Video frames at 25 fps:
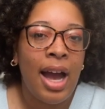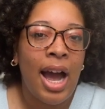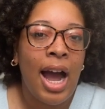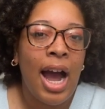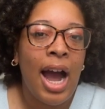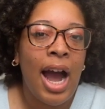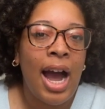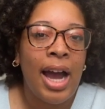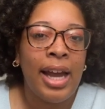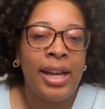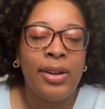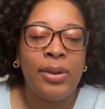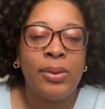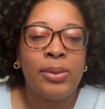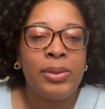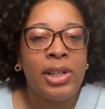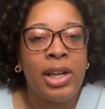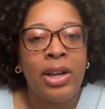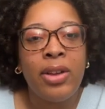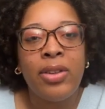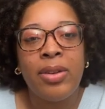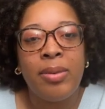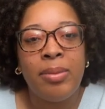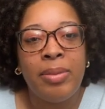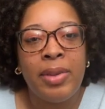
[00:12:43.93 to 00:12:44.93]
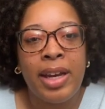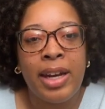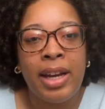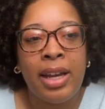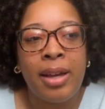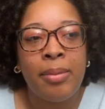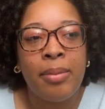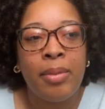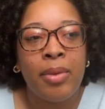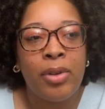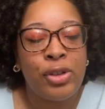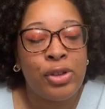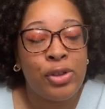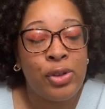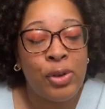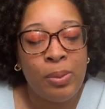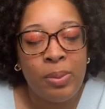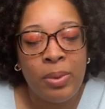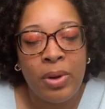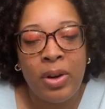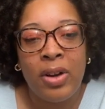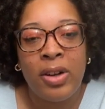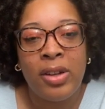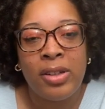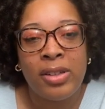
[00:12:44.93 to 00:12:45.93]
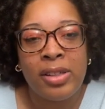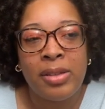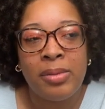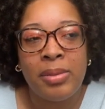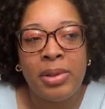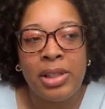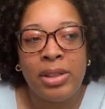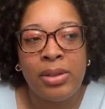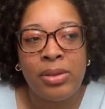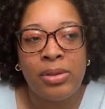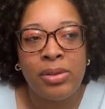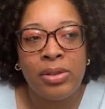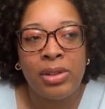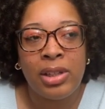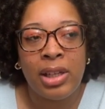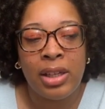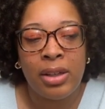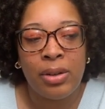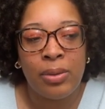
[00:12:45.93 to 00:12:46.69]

I don't tell them that I'm super awesome and like